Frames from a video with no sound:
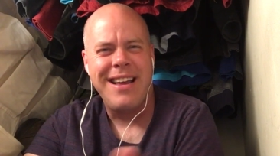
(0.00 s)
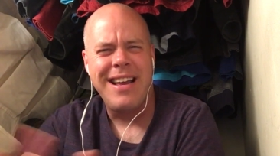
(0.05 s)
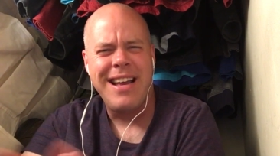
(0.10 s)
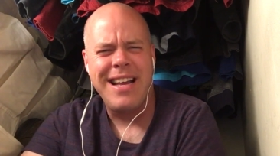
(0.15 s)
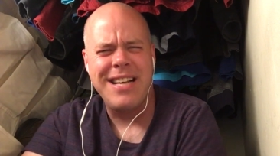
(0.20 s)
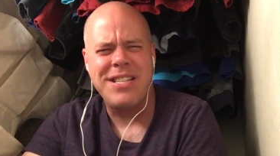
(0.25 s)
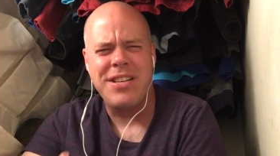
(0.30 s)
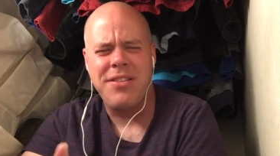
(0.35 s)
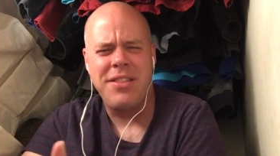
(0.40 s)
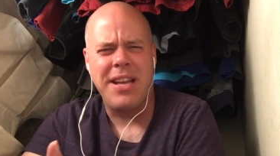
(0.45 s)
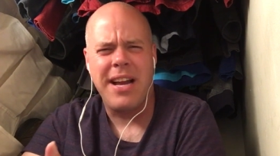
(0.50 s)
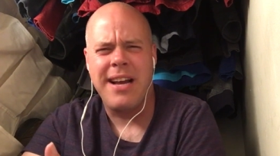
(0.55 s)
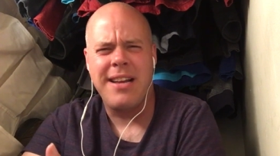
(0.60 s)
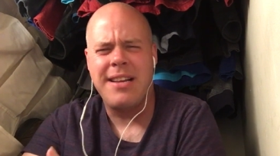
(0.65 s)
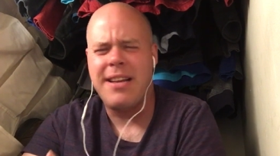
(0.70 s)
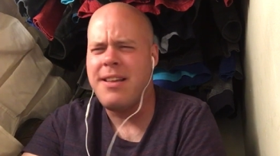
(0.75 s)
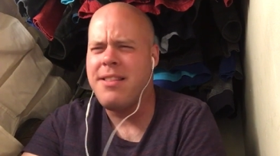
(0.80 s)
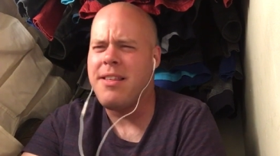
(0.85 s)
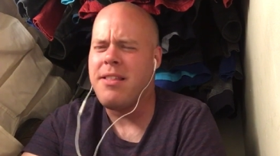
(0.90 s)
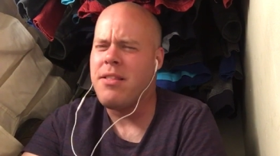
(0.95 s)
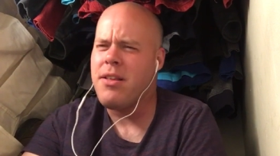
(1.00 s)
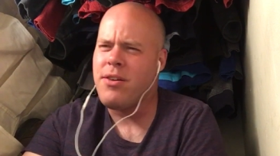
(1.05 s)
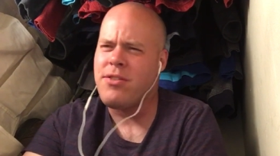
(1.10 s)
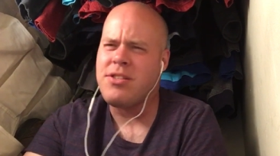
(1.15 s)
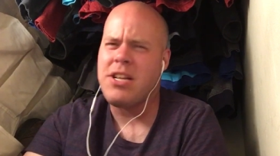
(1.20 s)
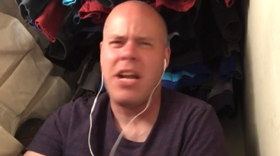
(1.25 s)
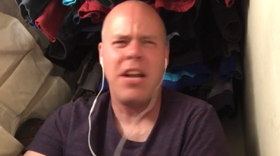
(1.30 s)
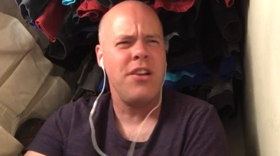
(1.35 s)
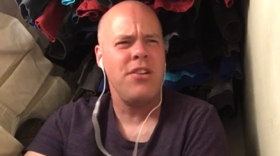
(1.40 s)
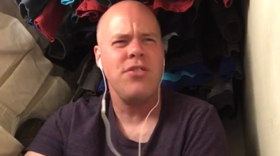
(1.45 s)
And so the idea that there's
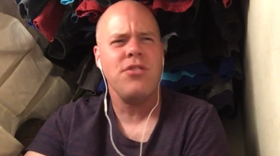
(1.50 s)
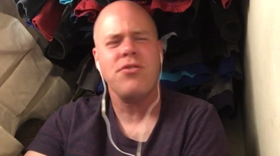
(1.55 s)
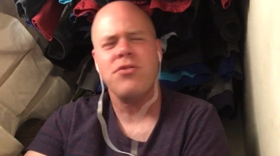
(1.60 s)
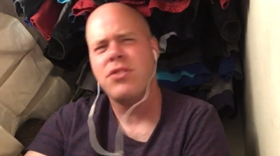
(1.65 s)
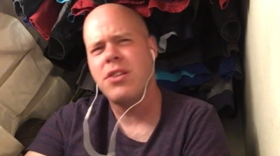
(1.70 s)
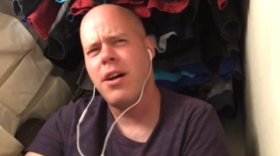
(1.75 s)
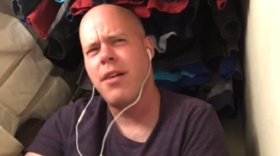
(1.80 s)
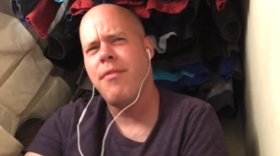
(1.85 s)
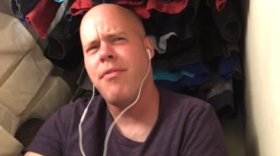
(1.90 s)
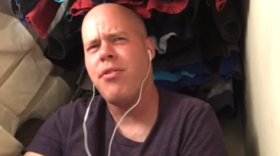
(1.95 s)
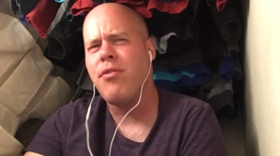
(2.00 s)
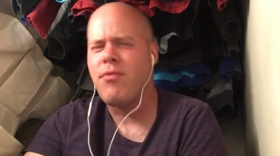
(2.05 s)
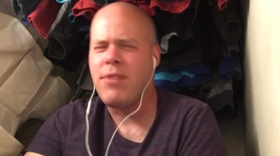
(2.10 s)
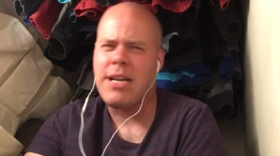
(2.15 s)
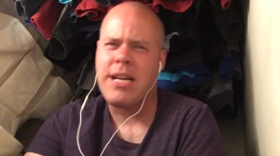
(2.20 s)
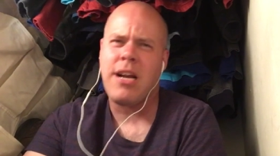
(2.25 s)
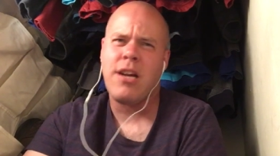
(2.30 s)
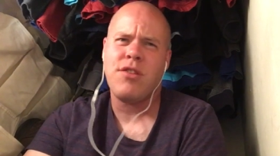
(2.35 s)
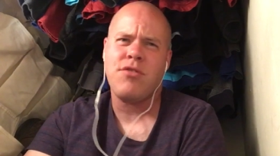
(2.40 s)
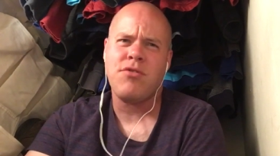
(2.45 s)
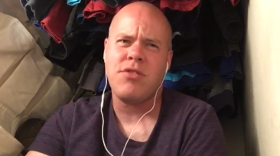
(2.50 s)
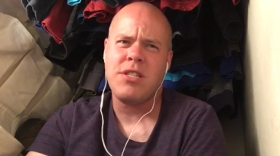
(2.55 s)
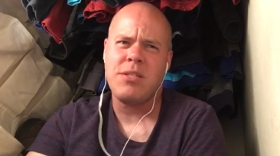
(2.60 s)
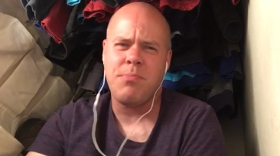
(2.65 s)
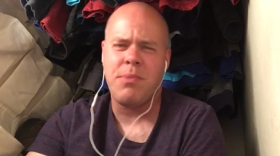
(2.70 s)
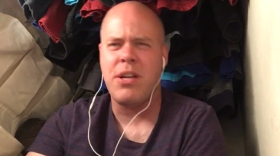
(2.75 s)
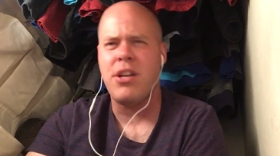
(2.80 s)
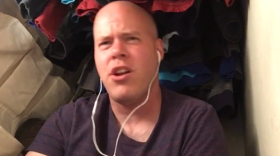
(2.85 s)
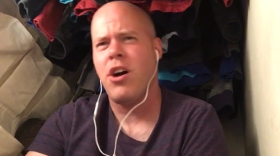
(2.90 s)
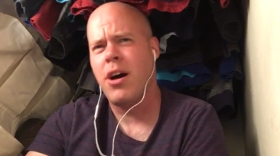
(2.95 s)
angels of three countries
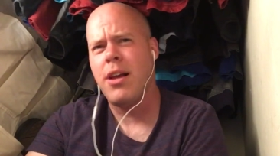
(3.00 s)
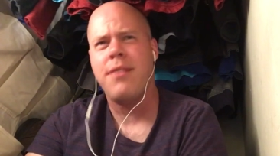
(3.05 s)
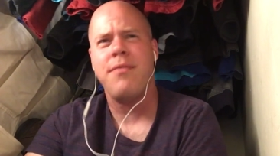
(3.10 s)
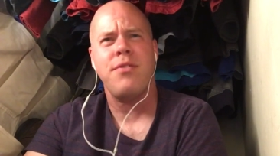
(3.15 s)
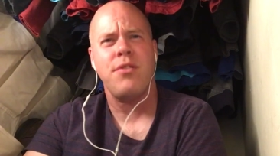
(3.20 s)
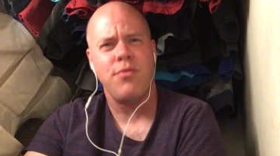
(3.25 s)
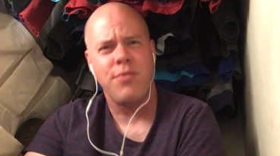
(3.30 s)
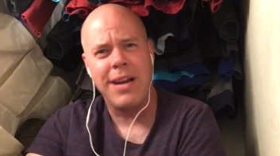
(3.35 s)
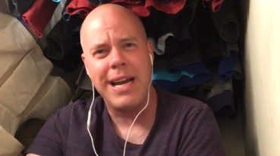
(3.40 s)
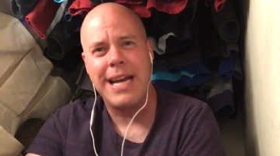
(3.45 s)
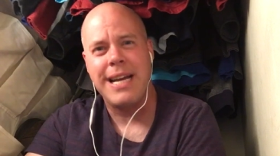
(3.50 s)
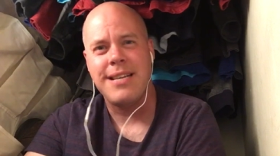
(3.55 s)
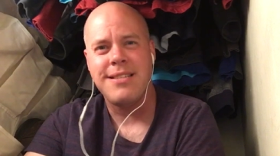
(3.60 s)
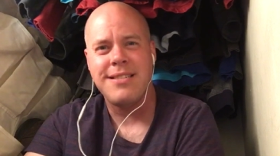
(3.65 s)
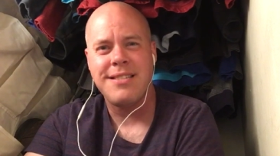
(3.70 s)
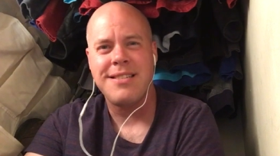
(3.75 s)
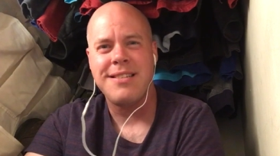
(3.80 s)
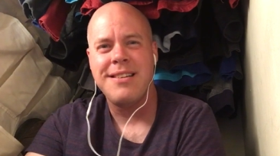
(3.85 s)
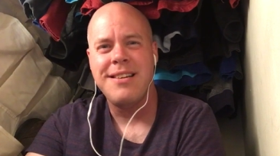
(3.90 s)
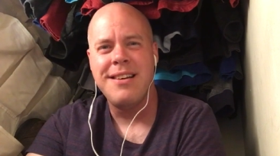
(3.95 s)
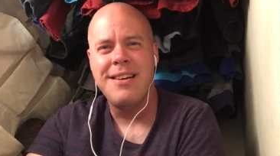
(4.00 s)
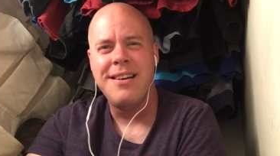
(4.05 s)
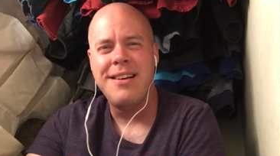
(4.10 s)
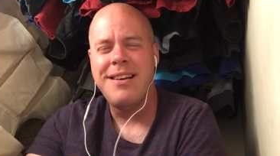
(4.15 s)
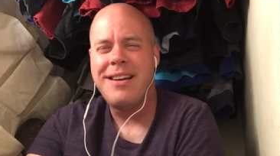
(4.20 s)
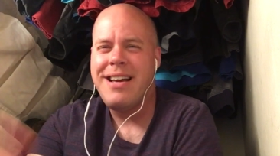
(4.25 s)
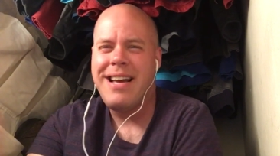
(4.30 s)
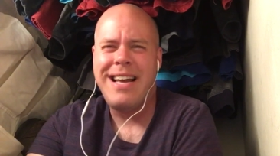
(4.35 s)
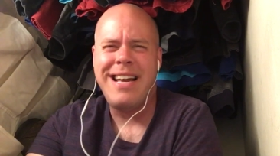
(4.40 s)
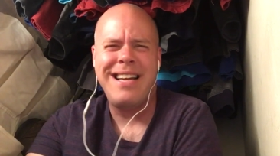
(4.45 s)
but not of the rest
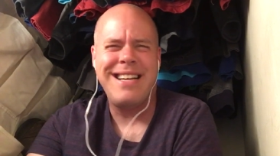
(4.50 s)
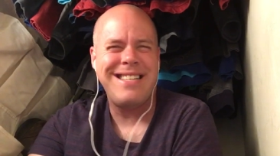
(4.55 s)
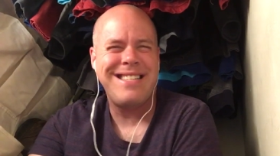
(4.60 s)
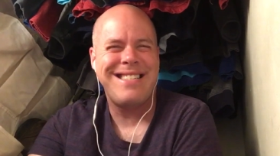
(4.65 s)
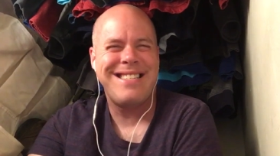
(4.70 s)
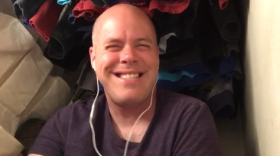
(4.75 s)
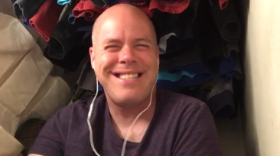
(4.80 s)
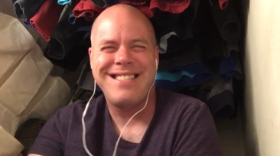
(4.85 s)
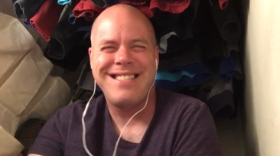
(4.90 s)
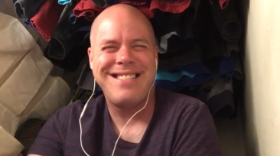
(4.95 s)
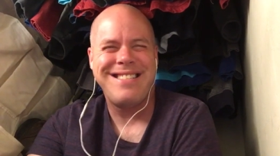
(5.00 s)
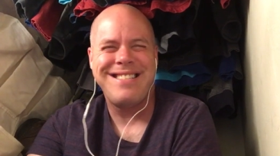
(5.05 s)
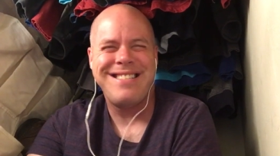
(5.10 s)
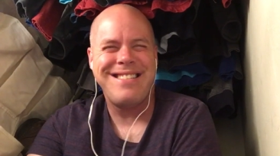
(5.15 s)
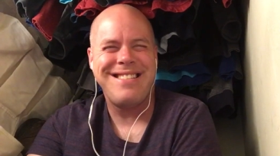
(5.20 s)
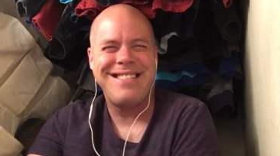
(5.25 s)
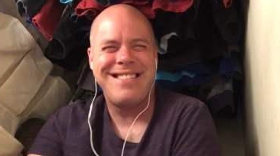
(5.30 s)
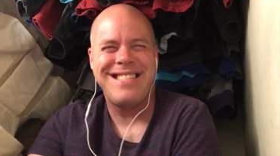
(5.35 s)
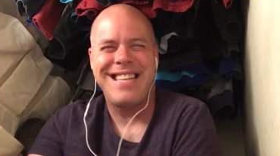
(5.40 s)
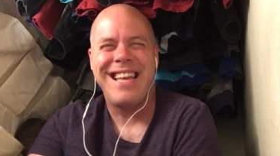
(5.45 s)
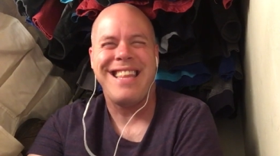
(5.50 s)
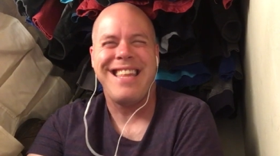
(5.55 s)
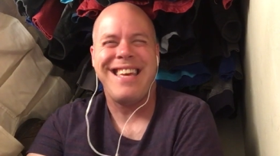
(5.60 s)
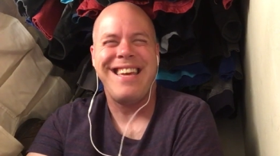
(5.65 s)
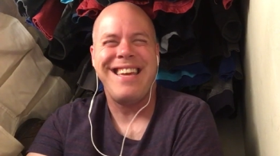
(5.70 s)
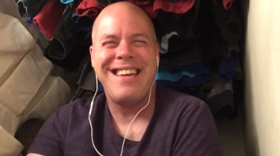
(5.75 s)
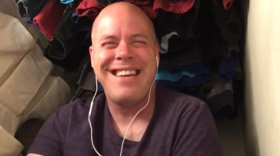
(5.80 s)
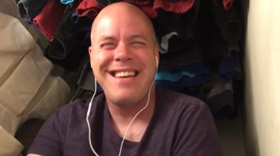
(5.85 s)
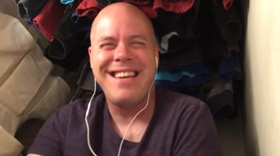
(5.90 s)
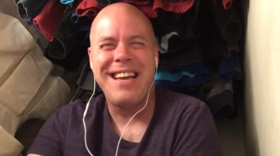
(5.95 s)
is
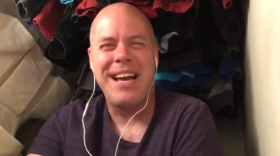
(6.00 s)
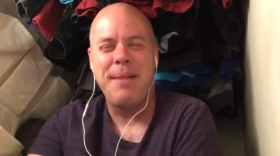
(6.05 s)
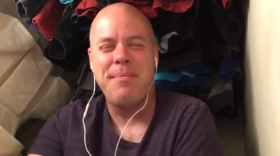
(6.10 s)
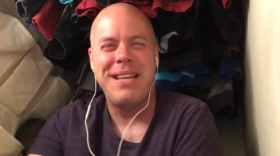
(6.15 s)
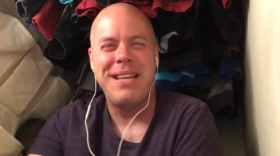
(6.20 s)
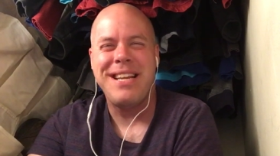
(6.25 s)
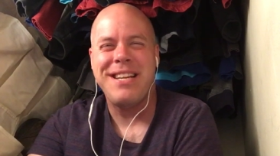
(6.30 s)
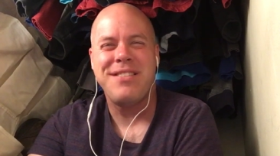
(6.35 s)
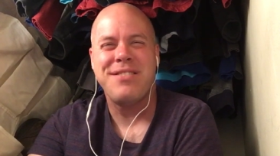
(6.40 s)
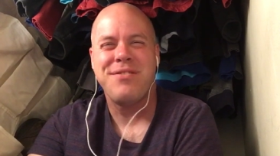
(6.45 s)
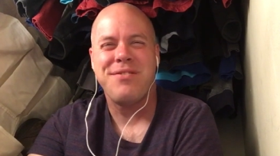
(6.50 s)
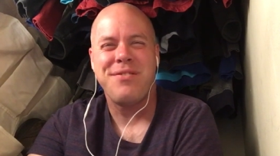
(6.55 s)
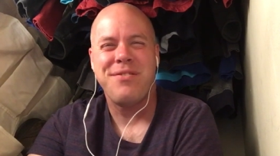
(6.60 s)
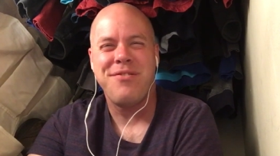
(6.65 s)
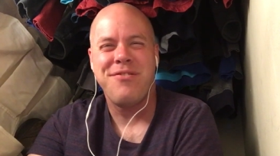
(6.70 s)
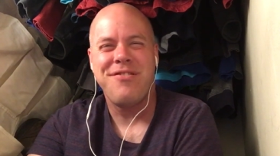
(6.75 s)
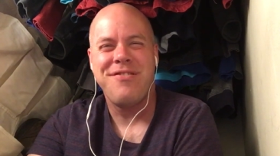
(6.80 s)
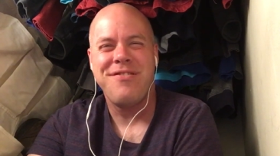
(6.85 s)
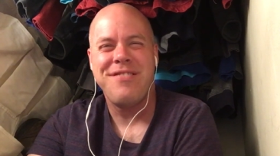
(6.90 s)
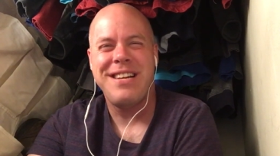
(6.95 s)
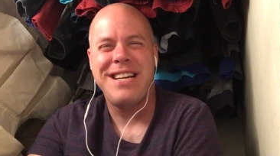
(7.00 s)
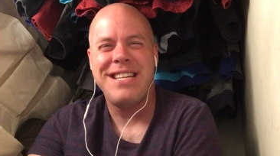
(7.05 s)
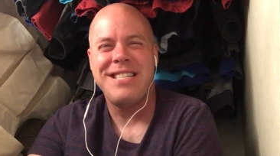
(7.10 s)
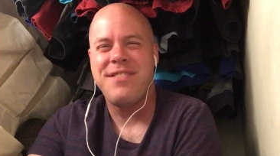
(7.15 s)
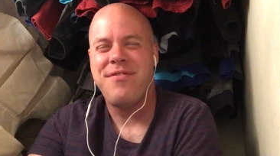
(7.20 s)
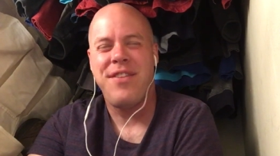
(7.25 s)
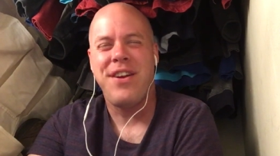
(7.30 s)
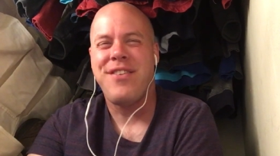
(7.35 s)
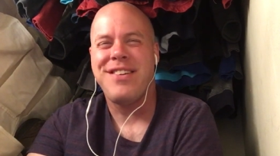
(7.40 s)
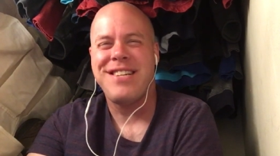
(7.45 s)
silly. I mean, it's it's
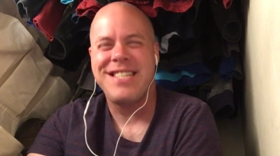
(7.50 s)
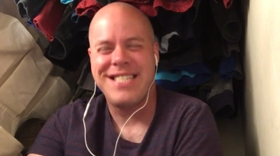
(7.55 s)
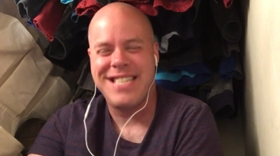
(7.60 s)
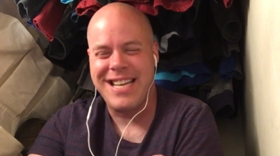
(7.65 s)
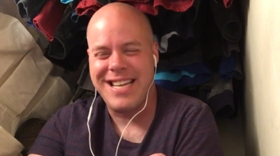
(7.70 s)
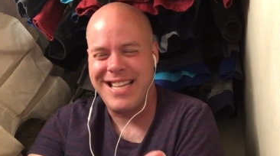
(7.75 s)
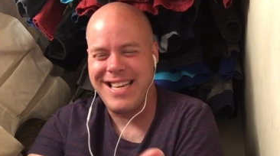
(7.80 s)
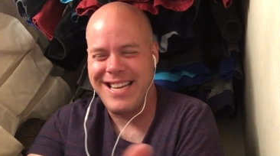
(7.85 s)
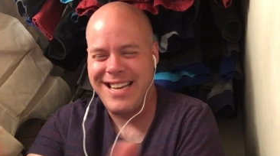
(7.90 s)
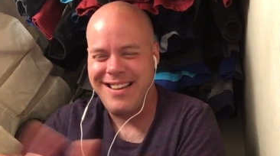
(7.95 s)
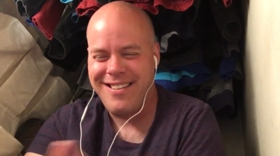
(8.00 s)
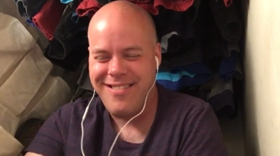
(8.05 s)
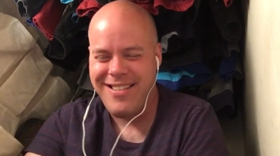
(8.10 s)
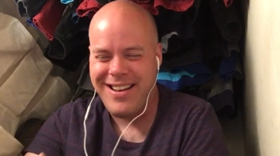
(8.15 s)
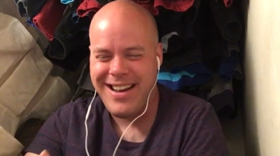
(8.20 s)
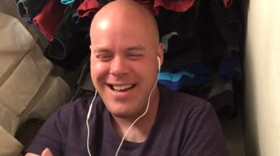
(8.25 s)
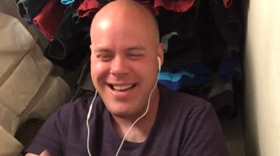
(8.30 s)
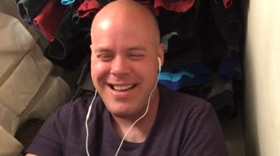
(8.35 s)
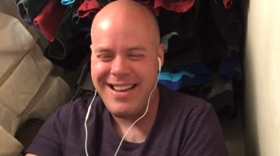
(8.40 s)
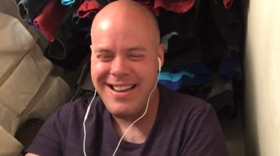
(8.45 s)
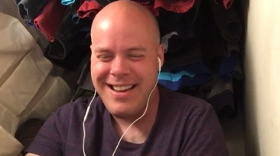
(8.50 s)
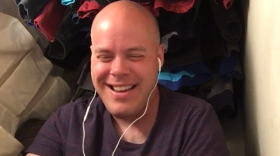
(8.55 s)
very silly, right?